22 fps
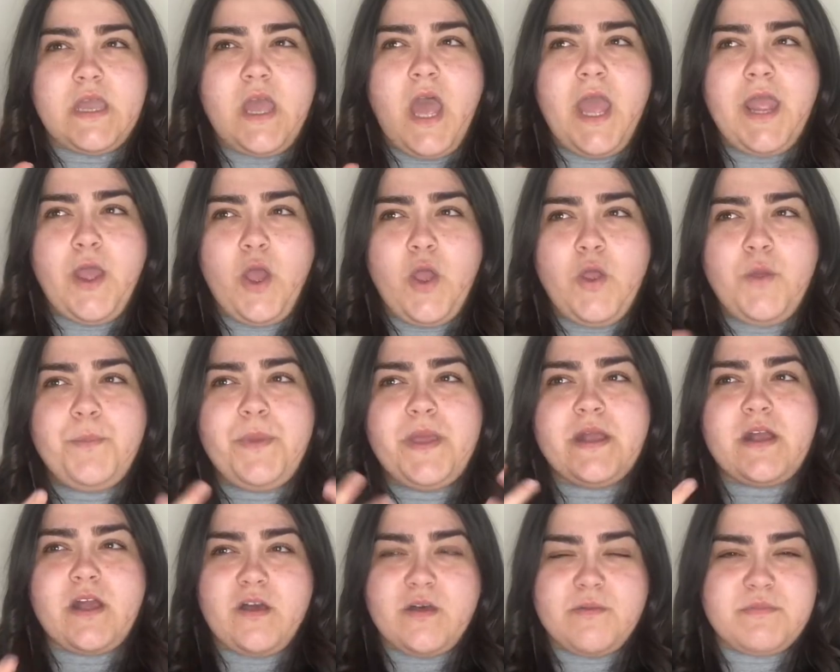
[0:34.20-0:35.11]
I hope it
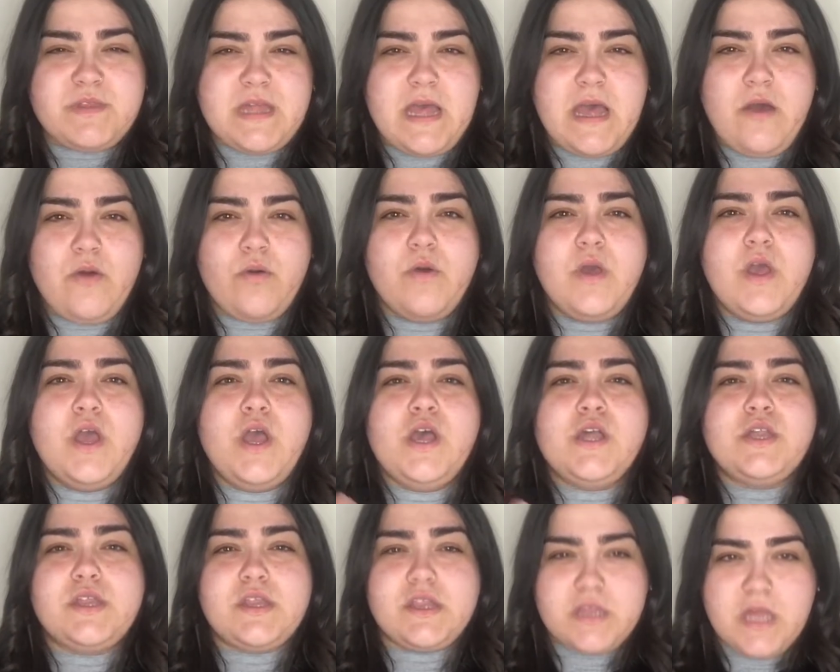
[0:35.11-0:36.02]
comes out
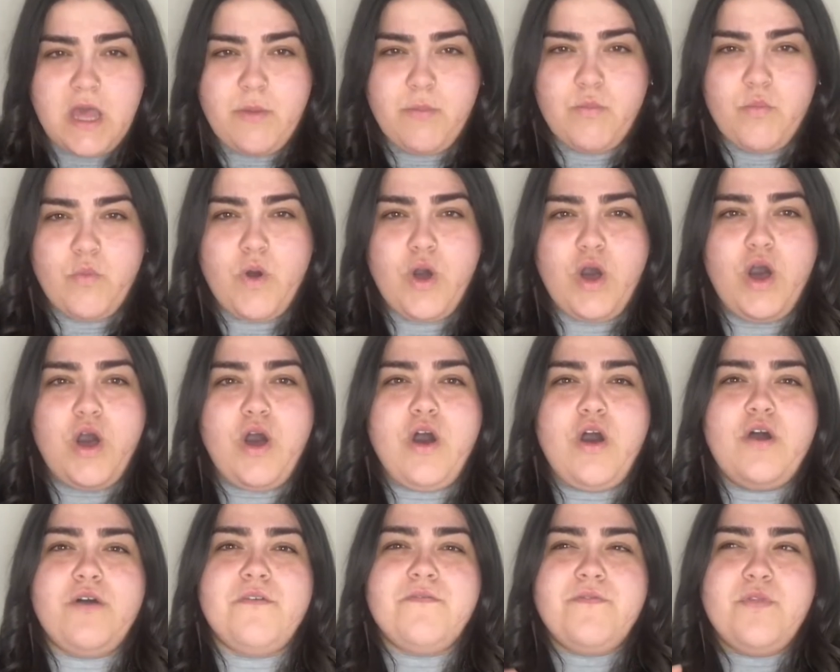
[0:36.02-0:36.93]
somewhat
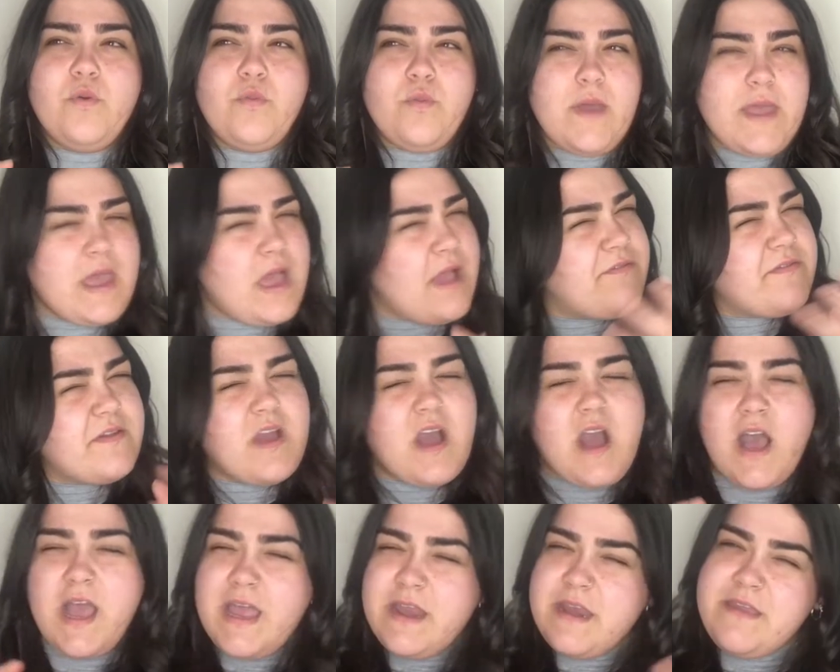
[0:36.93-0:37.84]
of the way I've
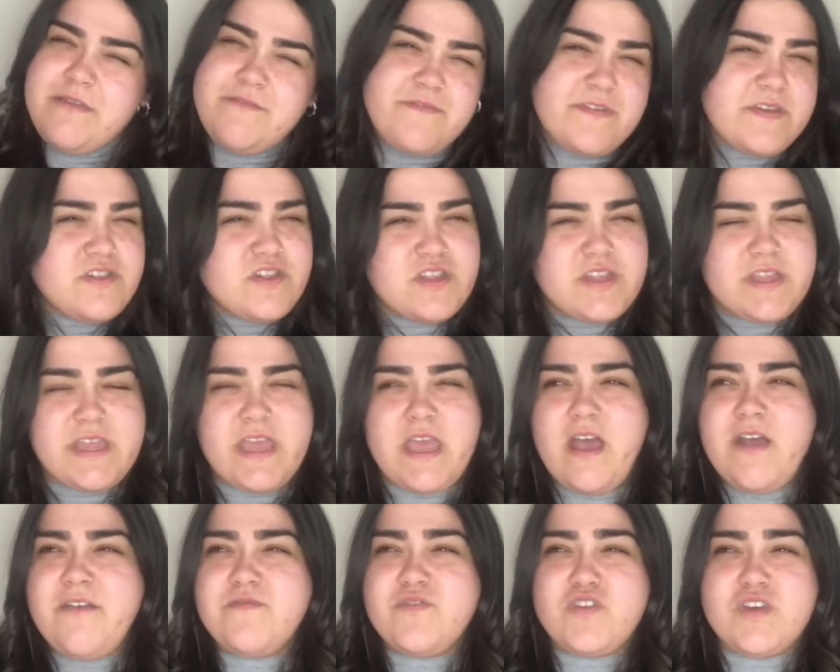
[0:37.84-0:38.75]
kind of envisioned it.
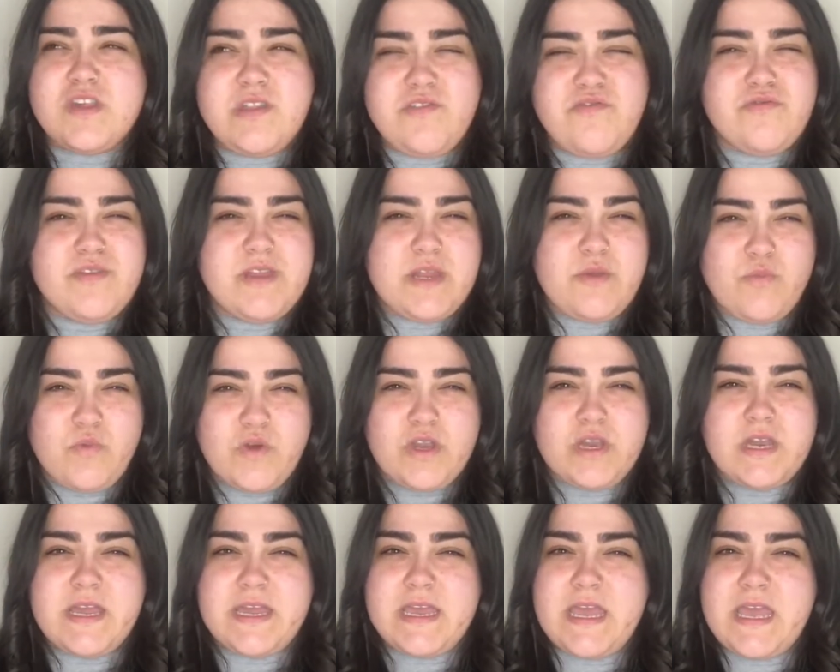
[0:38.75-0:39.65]
I just really want
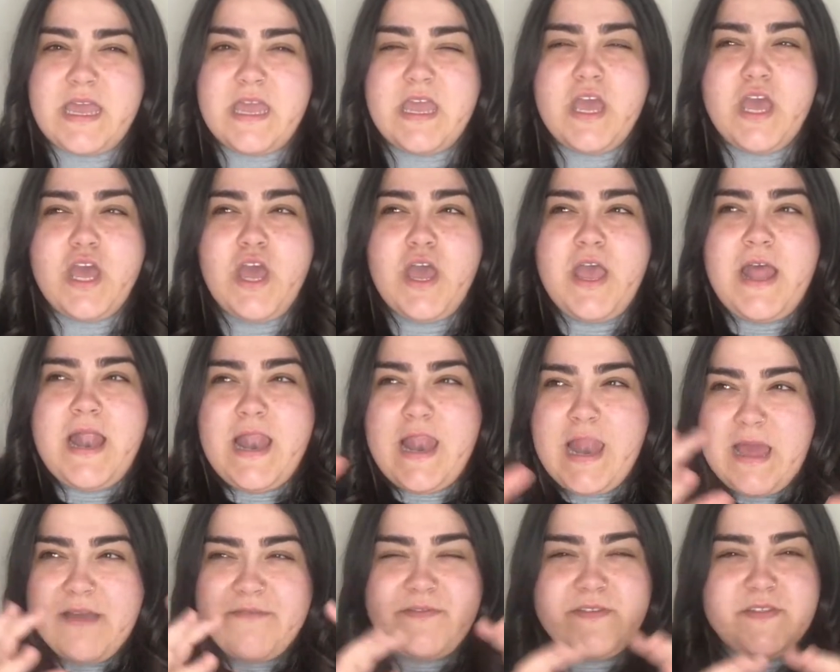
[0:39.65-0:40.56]
like a
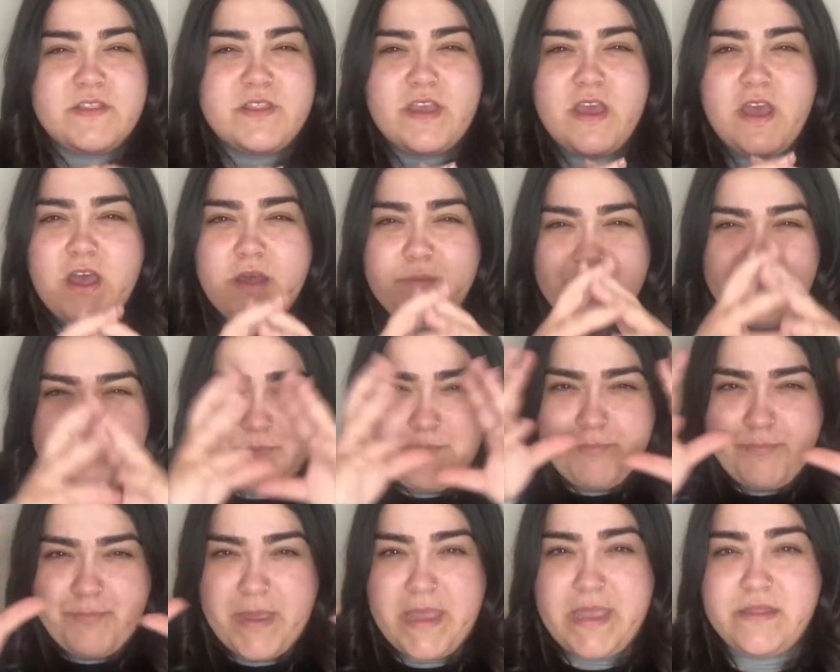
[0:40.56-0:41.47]
lavender
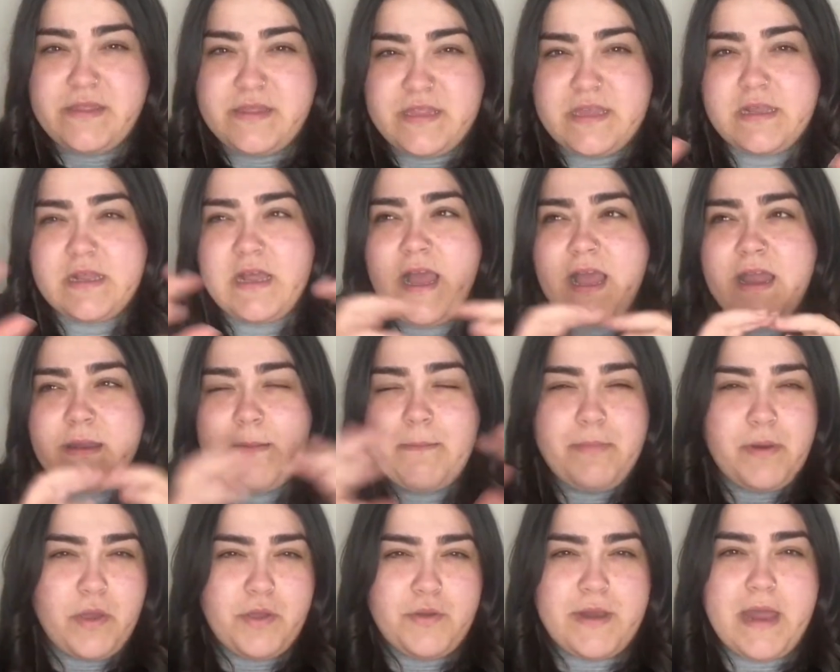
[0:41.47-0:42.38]
basic kind of
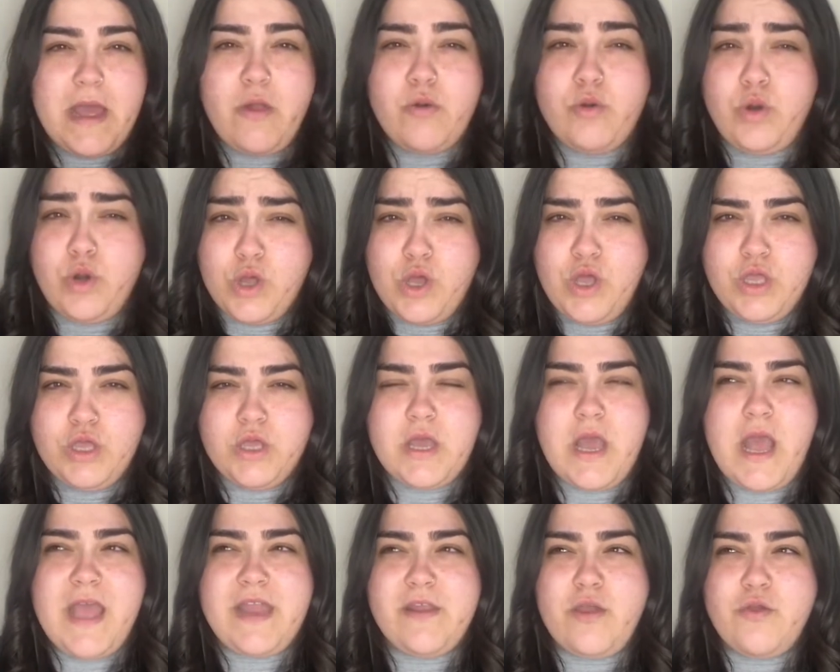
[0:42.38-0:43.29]
blown out look.
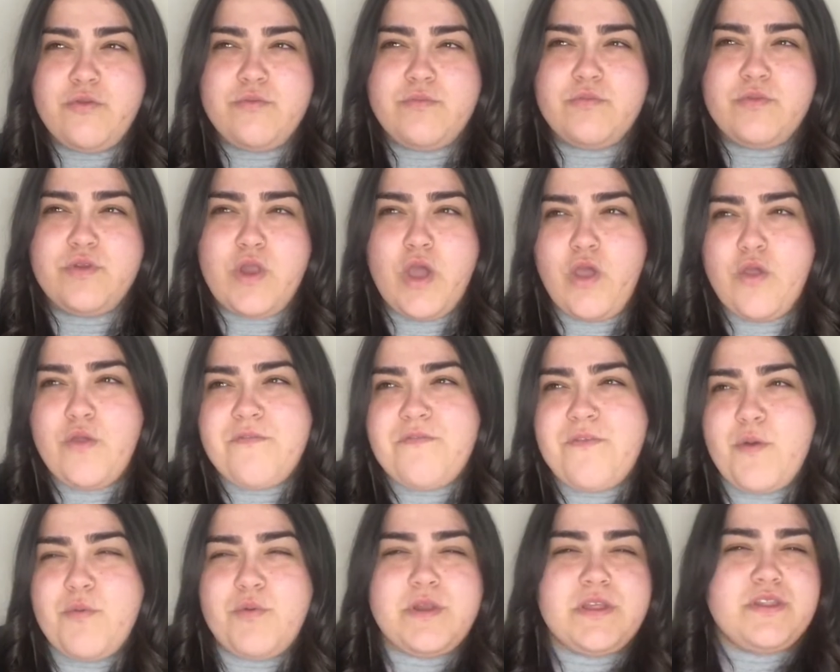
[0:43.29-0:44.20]
I don't know if I
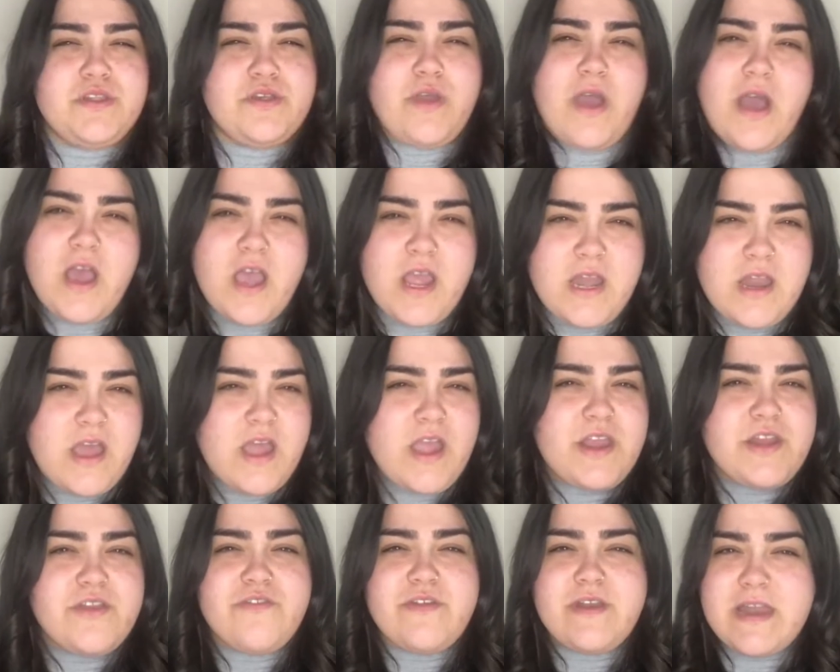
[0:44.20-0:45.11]
want to do
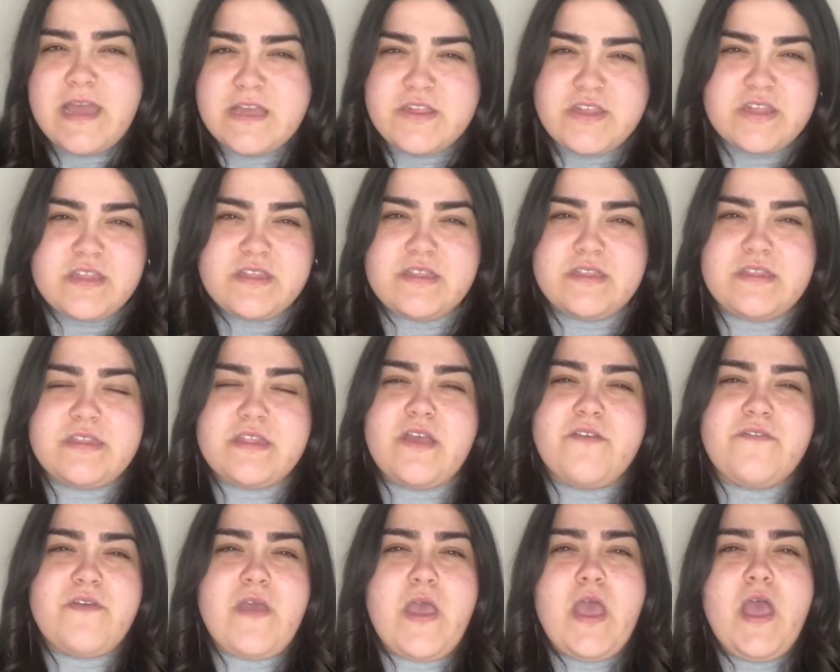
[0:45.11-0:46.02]
eyeliner and lashes and
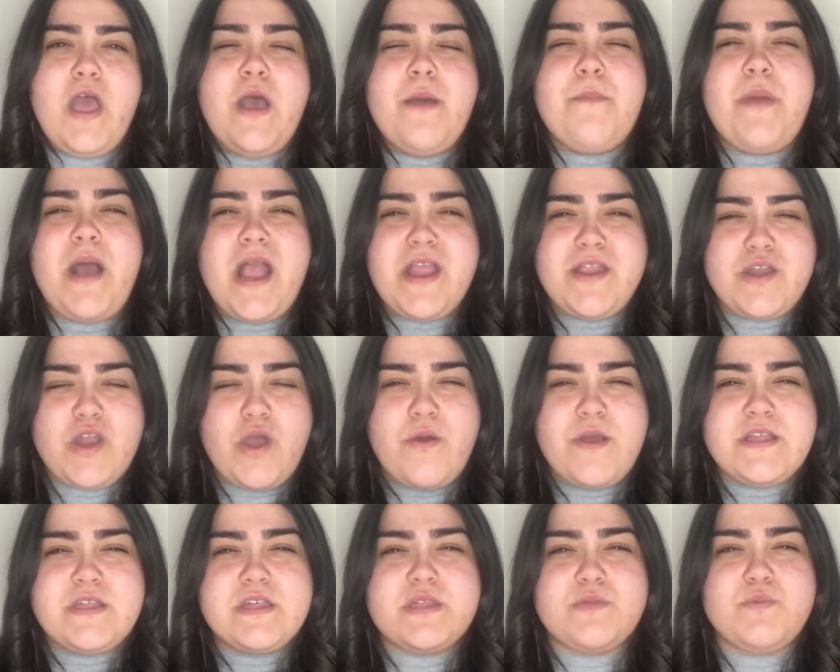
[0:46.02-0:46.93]
stuff, but I know I
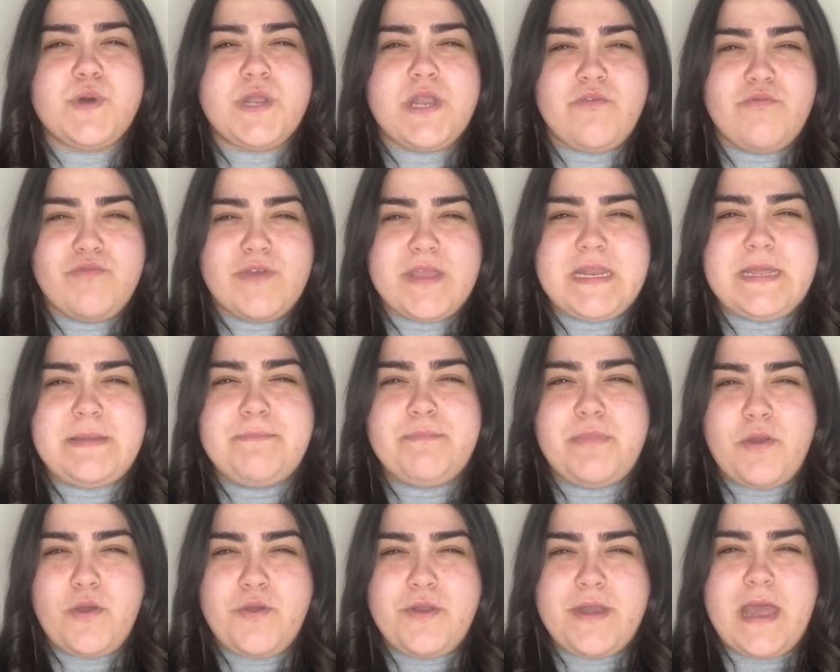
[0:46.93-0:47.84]
just want a really
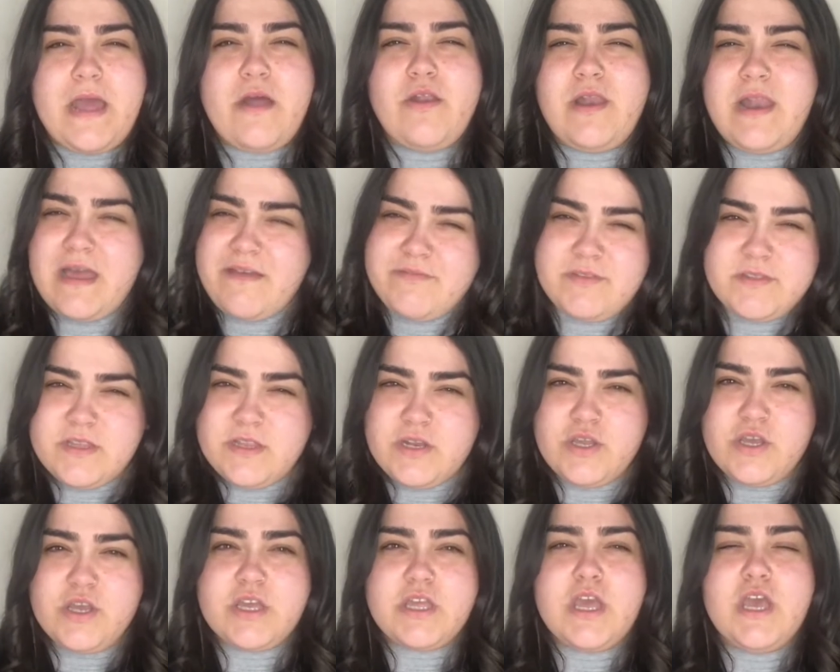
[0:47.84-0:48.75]
blown out lavender
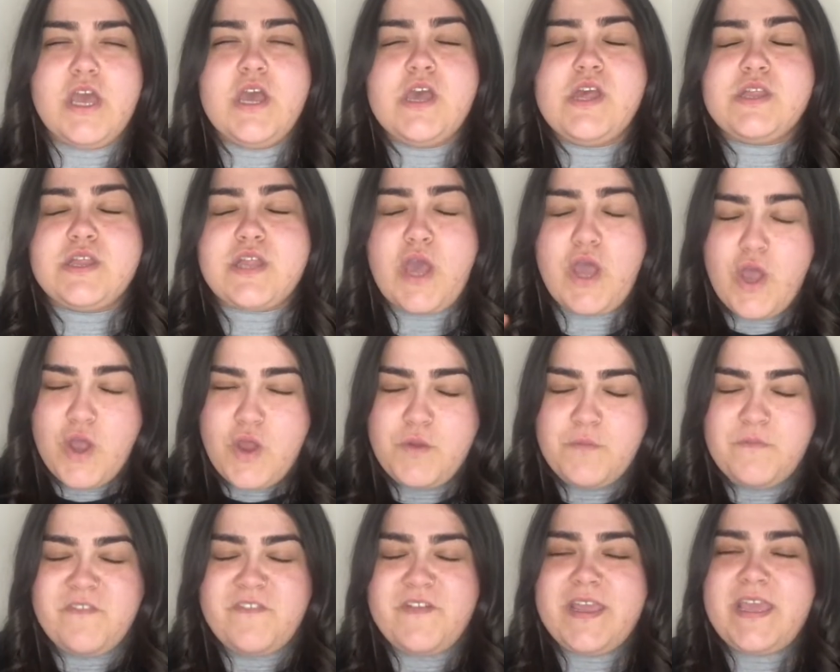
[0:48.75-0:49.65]
look. So
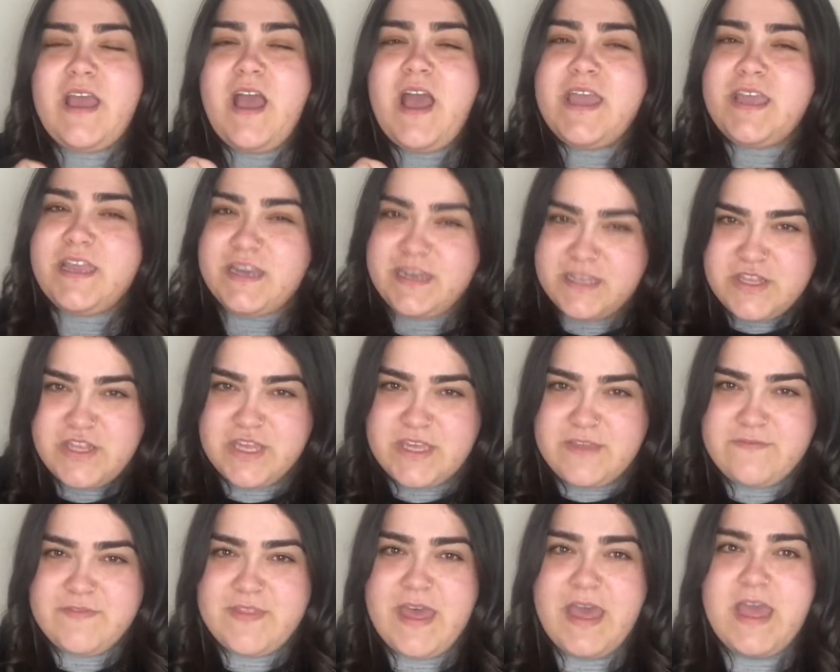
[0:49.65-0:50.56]
hopefully I can
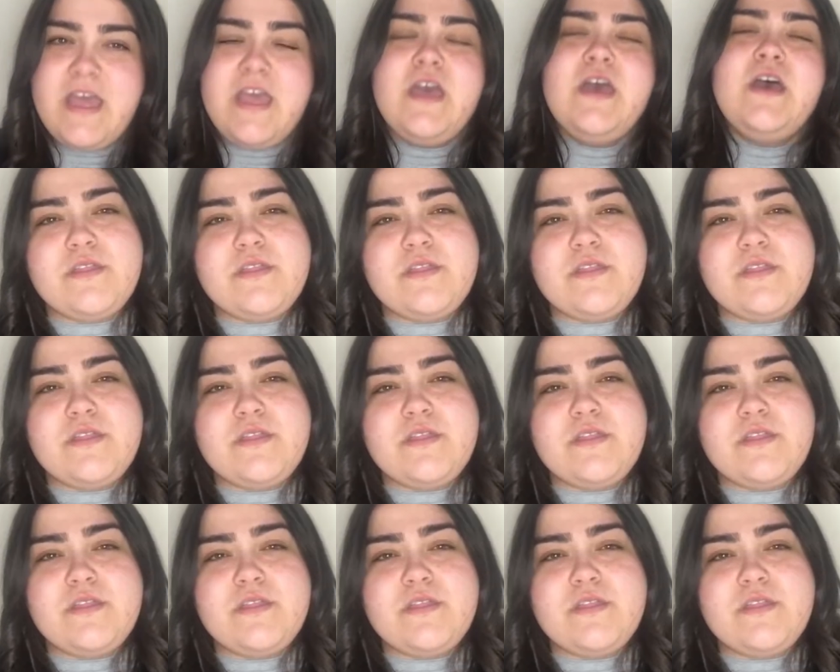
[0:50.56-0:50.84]
achieve that.